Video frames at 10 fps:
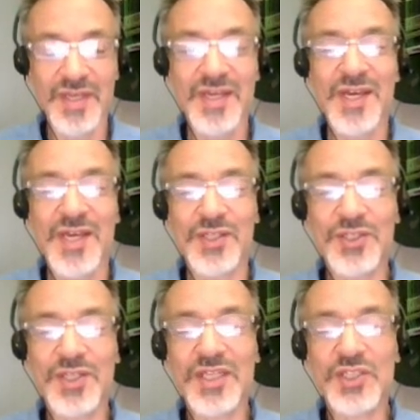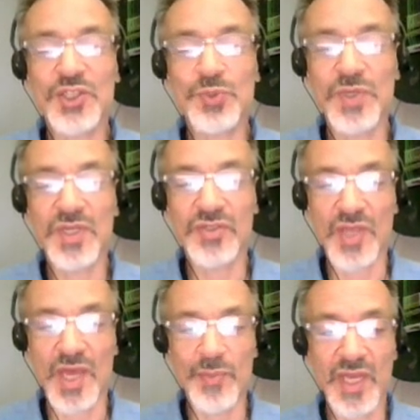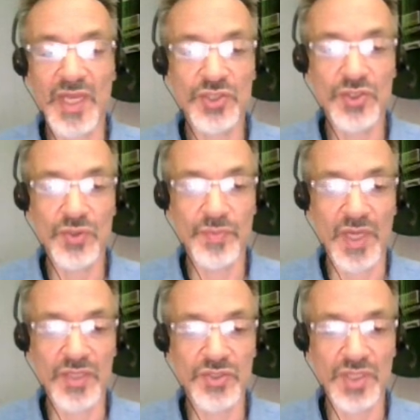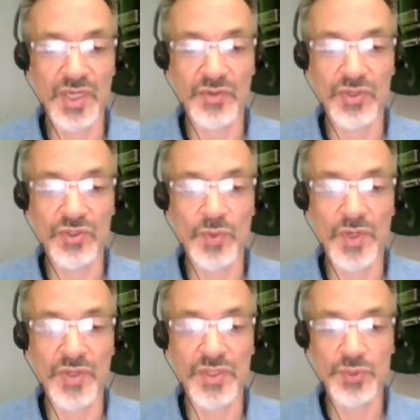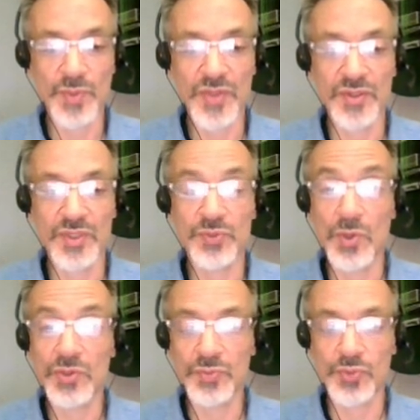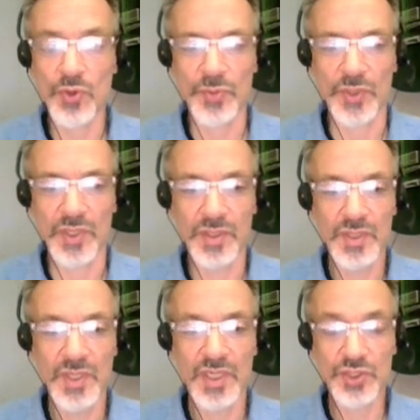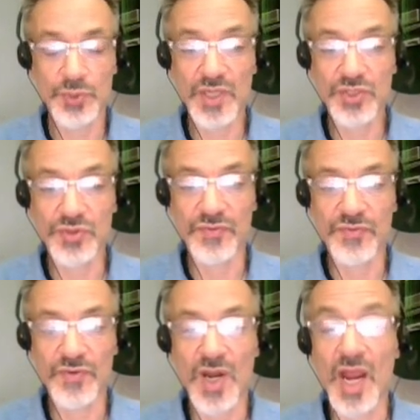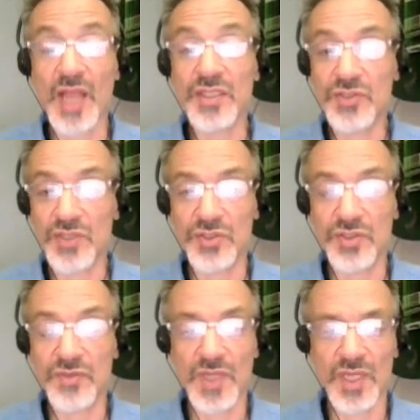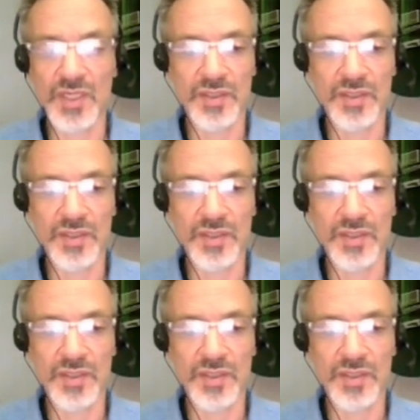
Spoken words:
The CISSP exam may ask you about scenarios where this method is most appropriate, especially for highly sensitive data.